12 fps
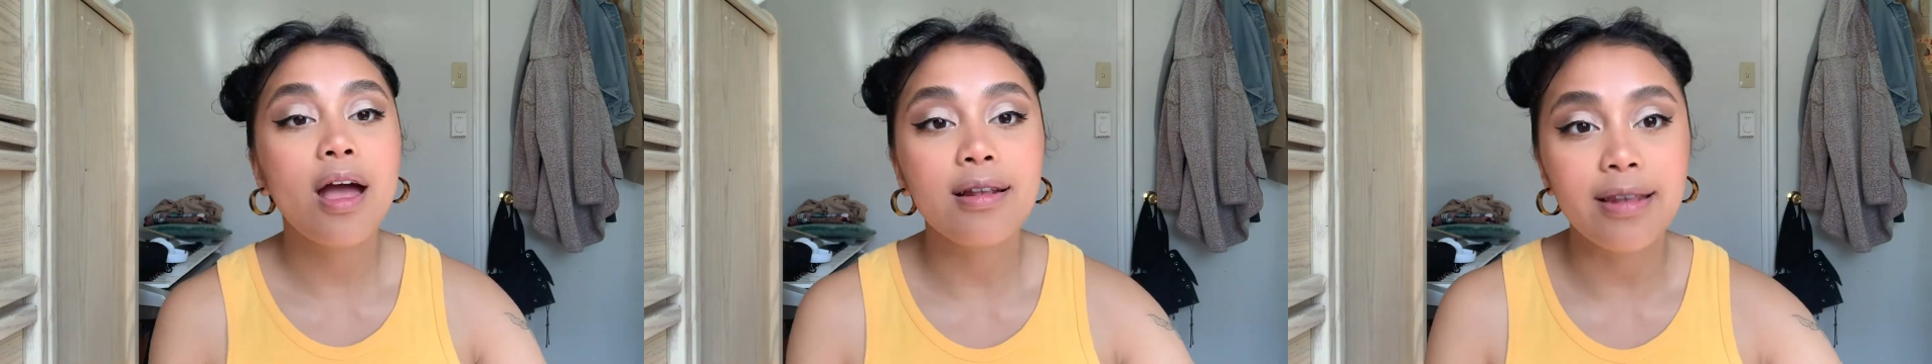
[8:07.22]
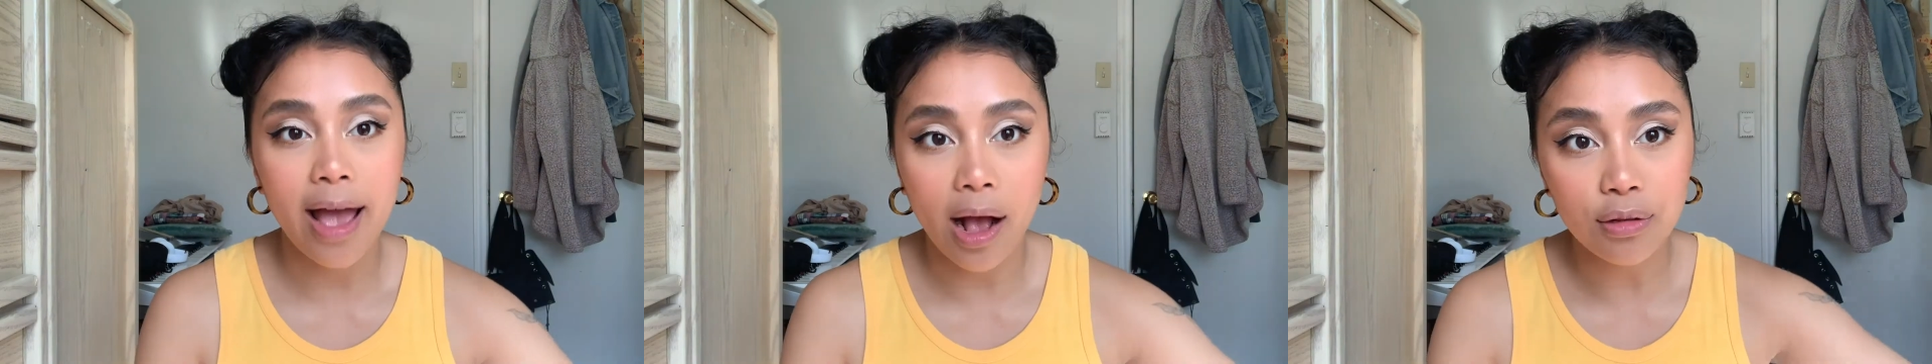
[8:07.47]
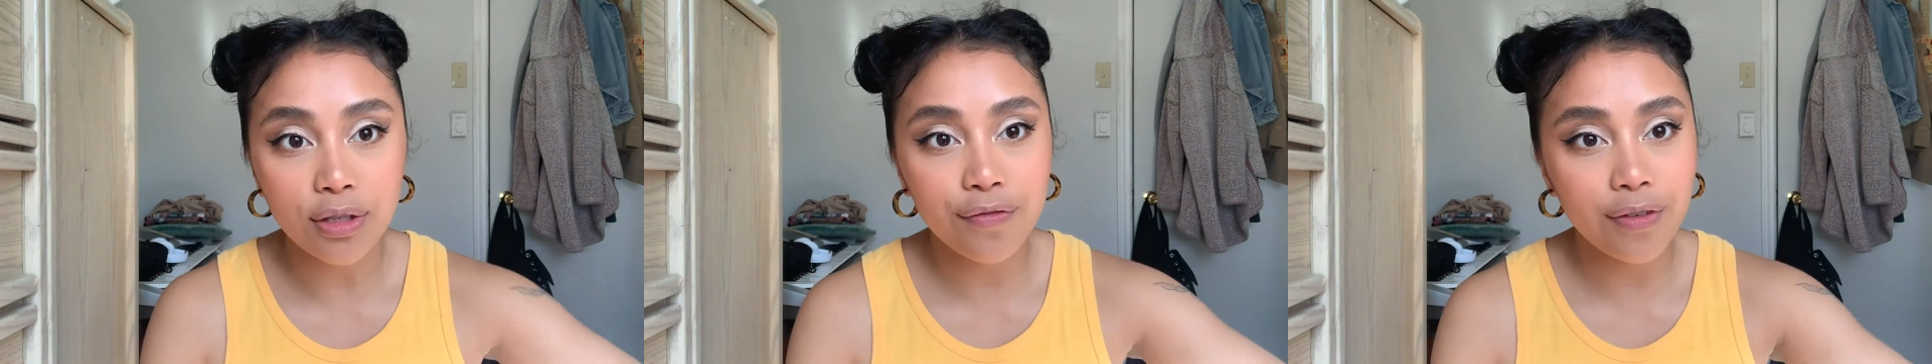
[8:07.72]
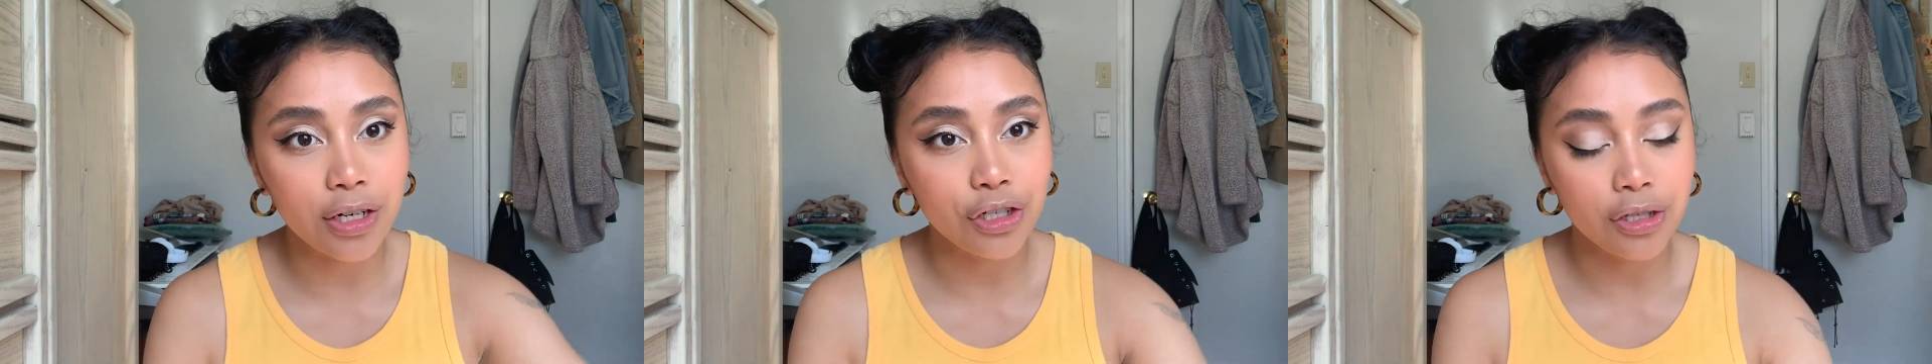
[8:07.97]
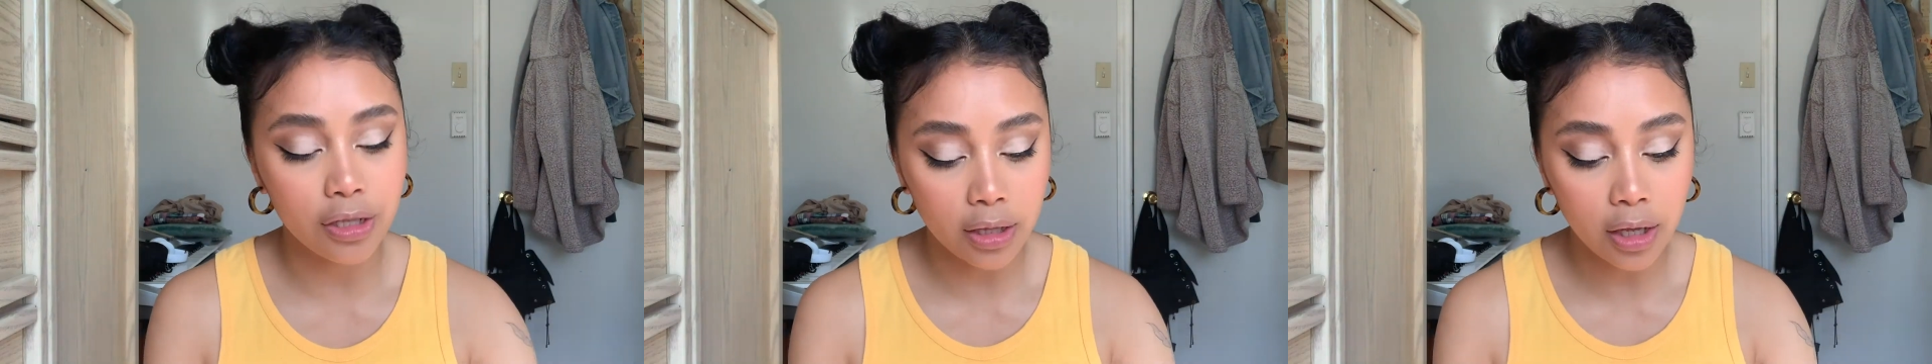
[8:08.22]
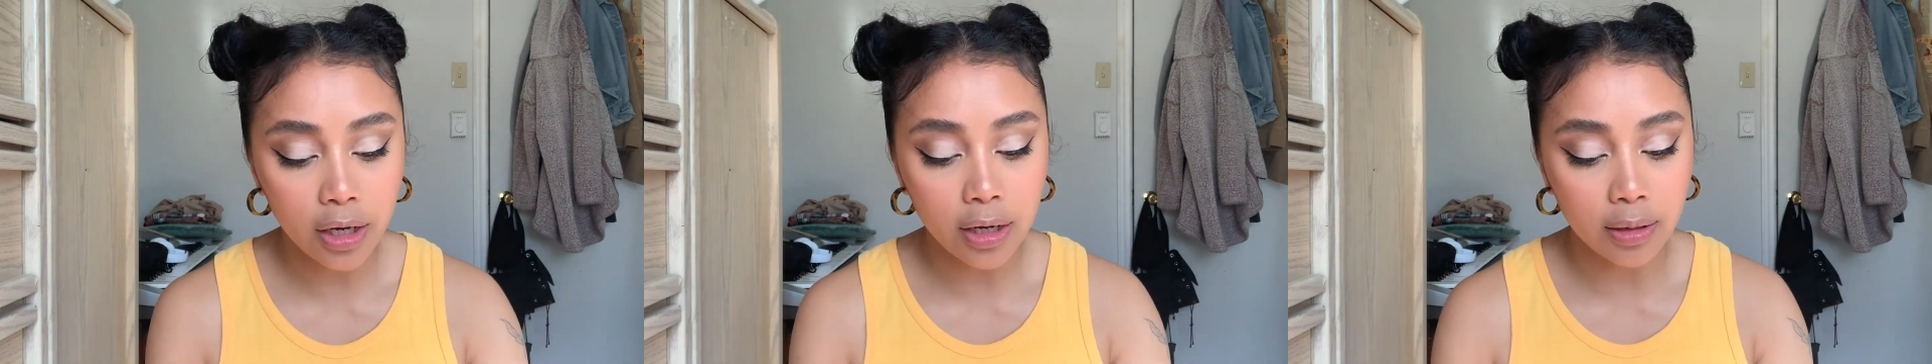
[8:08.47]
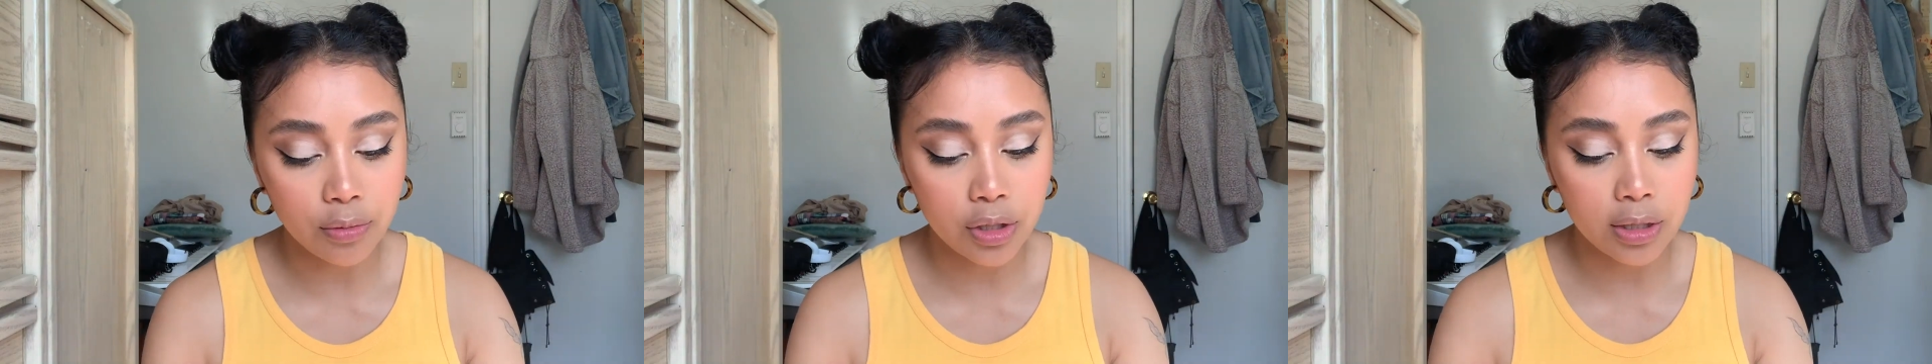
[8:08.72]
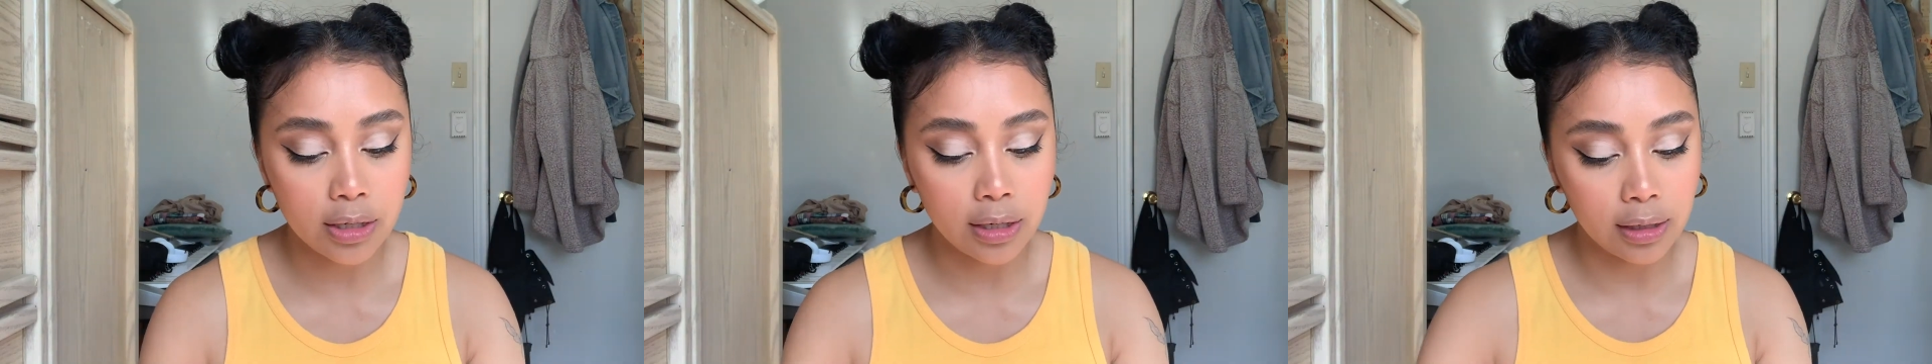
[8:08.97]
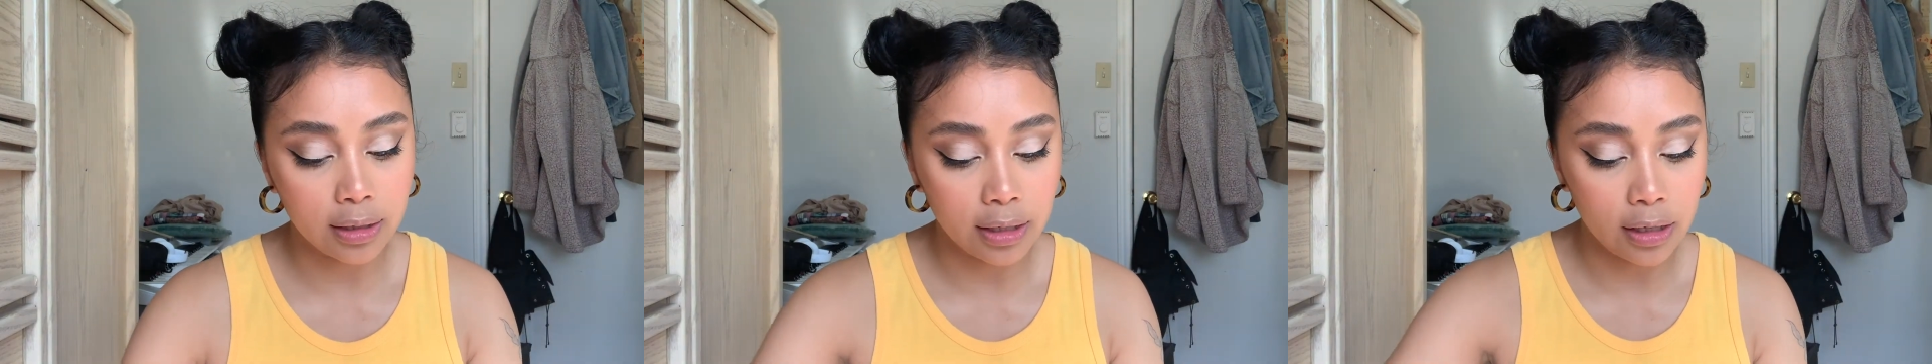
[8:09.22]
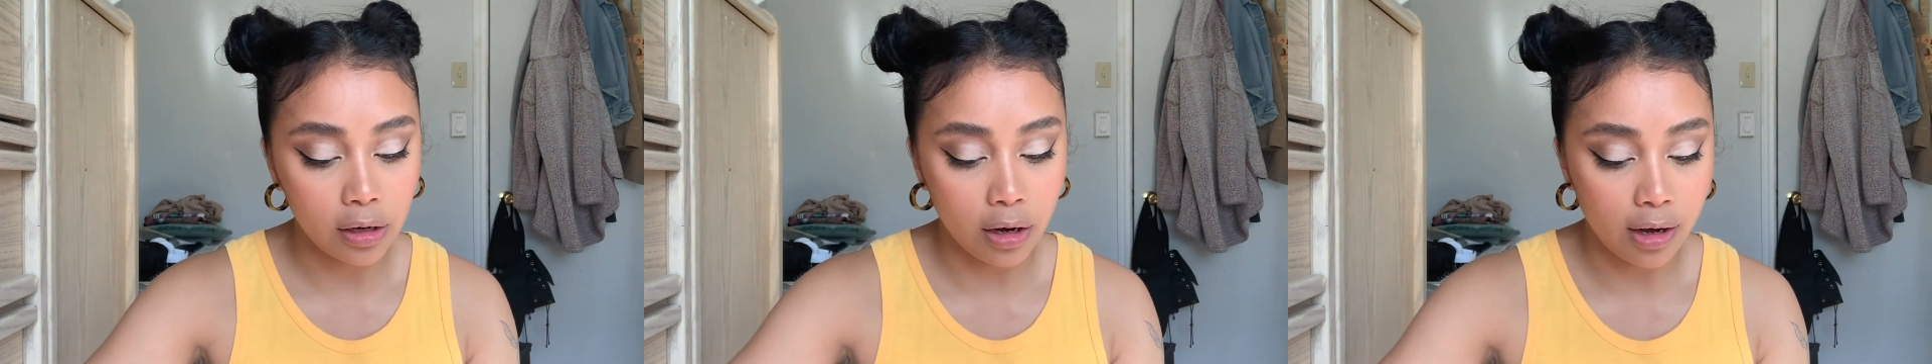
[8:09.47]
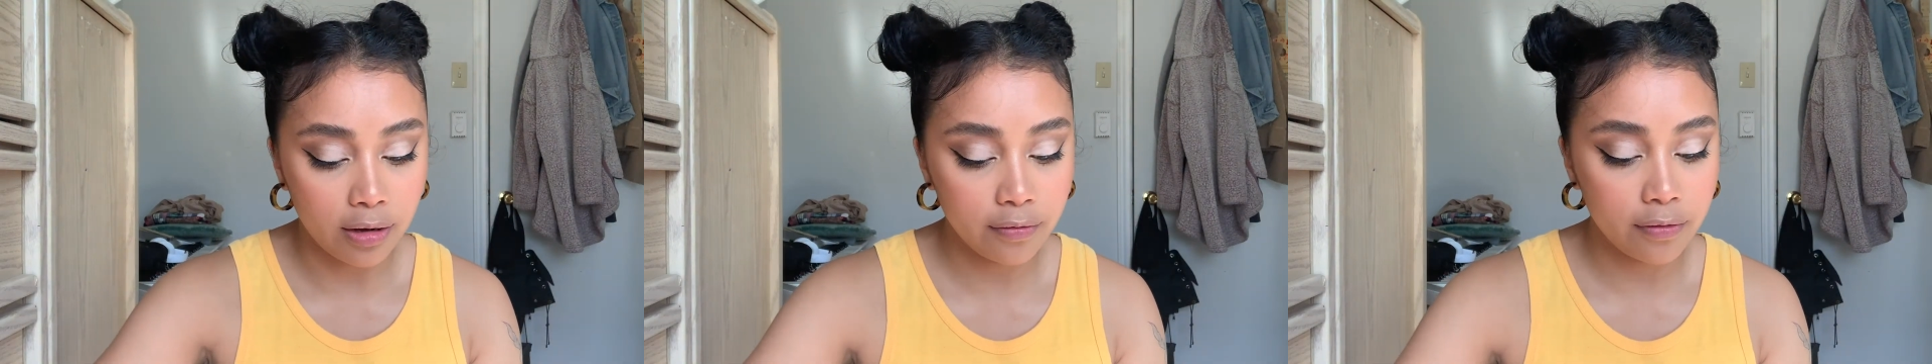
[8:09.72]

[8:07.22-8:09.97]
Now to finish the look, I'm just gonna clean off